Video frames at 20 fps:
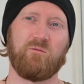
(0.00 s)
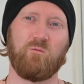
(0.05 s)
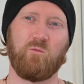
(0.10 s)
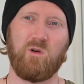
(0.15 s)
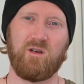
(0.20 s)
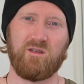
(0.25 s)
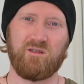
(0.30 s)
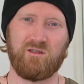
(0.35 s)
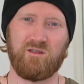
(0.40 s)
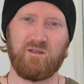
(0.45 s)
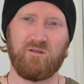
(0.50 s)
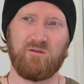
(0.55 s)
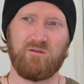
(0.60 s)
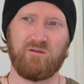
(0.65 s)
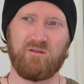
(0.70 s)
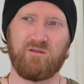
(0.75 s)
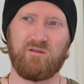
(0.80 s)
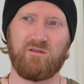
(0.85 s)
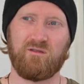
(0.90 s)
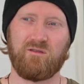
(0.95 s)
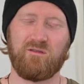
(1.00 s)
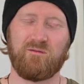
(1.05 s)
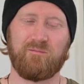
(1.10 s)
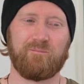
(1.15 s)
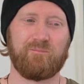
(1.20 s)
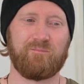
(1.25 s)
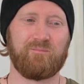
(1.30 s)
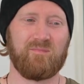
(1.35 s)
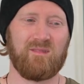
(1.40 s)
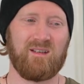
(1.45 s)
was used.
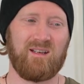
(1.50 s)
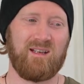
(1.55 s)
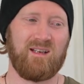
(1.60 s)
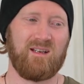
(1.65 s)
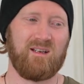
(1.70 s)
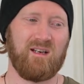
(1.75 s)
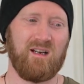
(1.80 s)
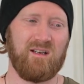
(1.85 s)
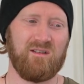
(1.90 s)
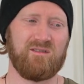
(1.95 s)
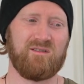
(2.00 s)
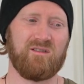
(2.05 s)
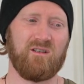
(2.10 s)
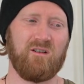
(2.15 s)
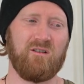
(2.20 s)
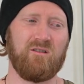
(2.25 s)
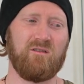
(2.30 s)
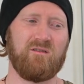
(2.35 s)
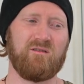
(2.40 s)
And so